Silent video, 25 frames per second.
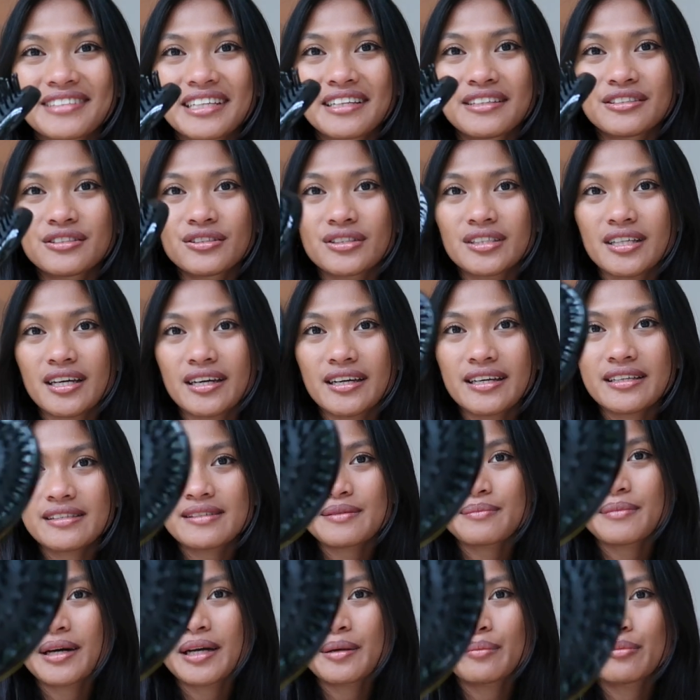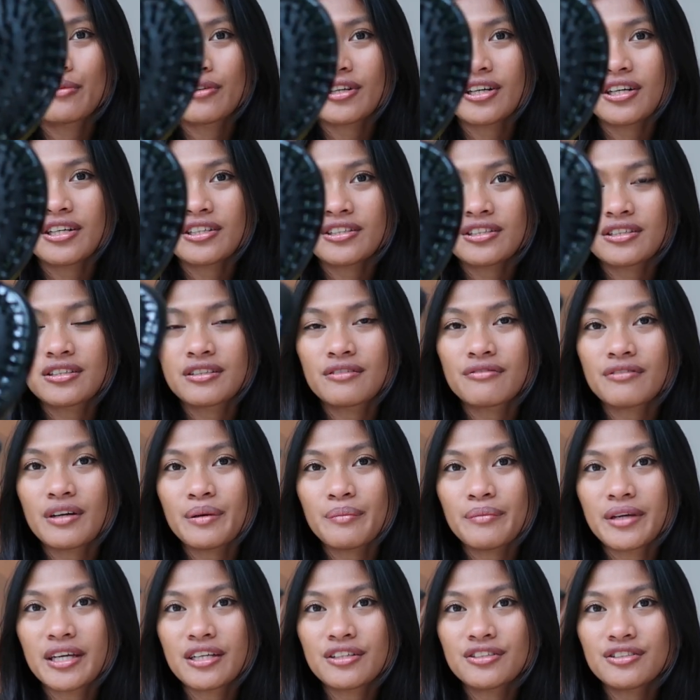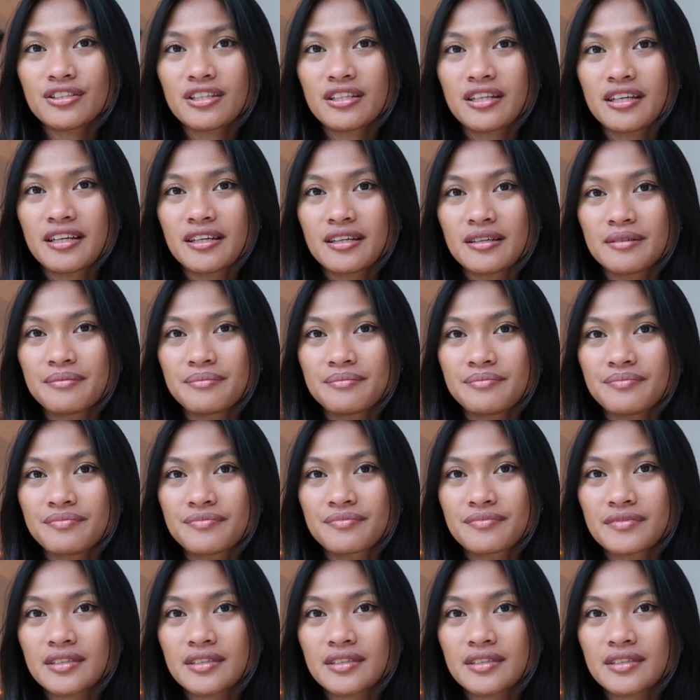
So yeah, it's my brush from H&M.